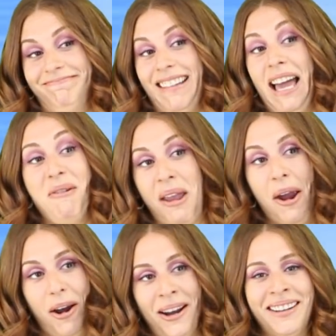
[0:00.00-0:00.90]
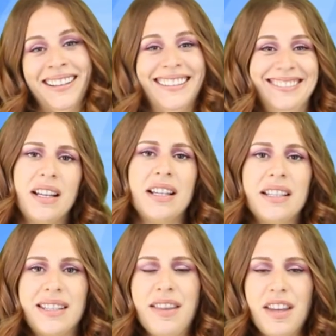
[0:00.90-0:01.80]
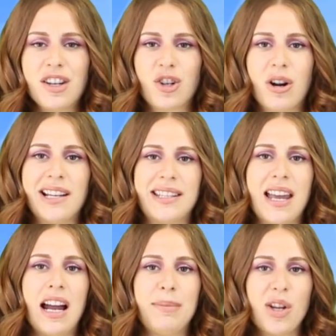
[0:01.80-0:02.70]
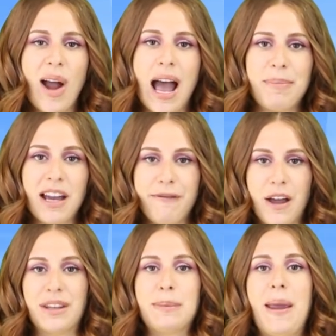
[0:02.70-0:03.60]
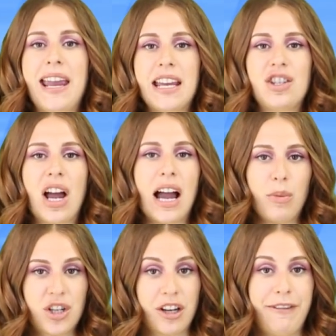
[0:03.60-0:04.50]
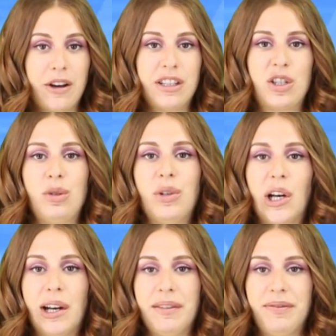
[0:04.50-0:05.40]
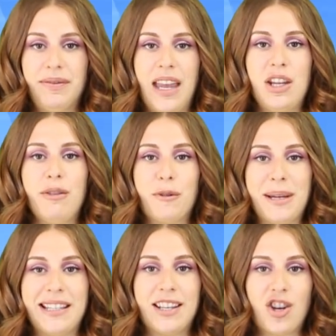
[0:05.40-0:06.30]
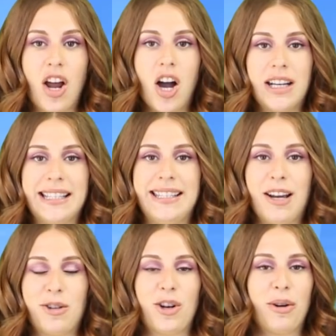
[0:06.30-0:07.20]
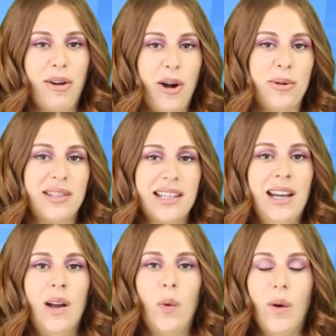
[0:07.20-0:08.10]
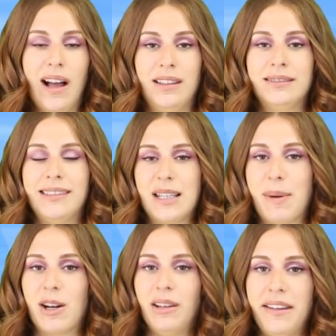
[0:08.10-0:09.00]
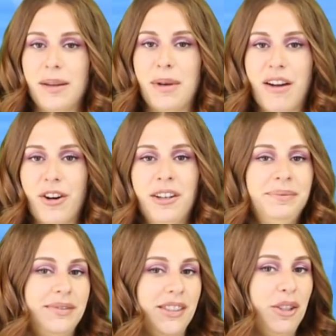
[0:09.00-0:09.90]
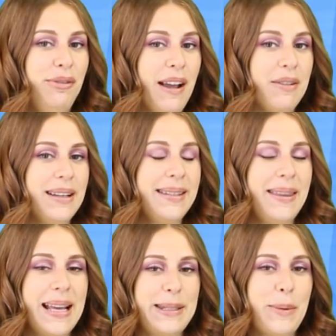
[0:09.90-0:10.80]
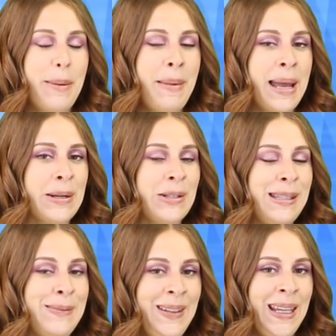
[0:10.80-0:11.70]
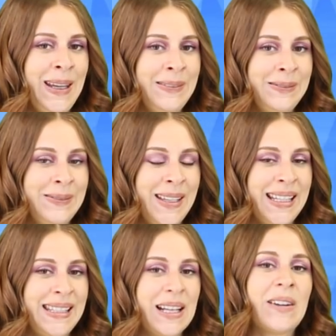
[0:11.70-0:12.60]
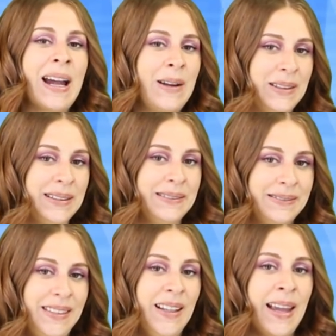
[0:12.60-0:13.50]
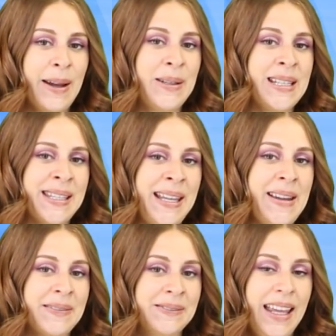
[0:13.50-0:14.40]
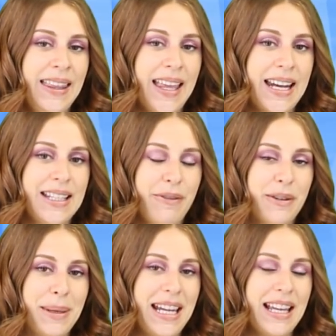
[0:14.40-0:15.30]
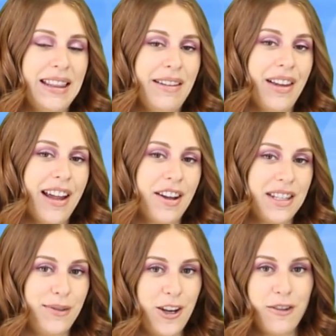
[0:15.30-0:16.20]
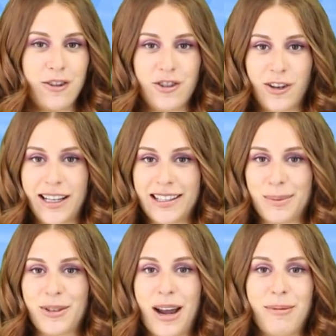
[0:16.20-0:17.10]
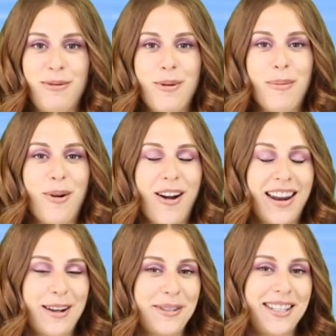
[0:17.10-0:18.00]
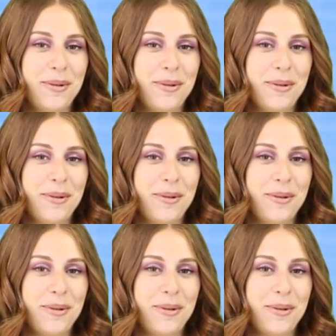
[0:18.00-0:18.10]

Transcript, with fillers: I don't care. Cynthia Torres said, I'm so happy I found this page. I wish I found it sooner. Thank you for being such an honest, down-to-earth host. Well, it's better late than never. You found us and that's what matters. Yeah? Now stick around. You'll like what you see. That is it for me. Leave a like on this video if you enjoyed it. Subscribe if you want more, and I will see